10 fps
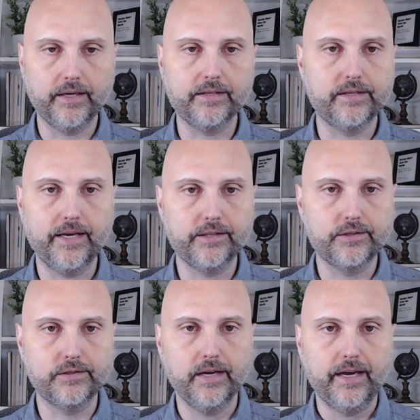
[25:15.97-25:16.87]
it,
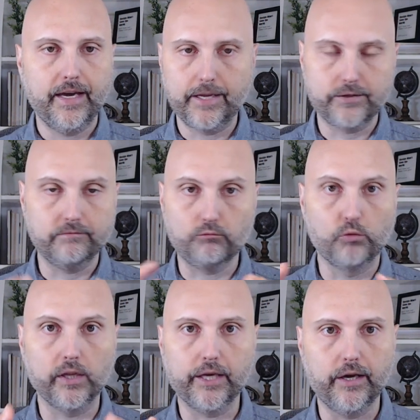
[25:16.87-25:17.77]
it's it's really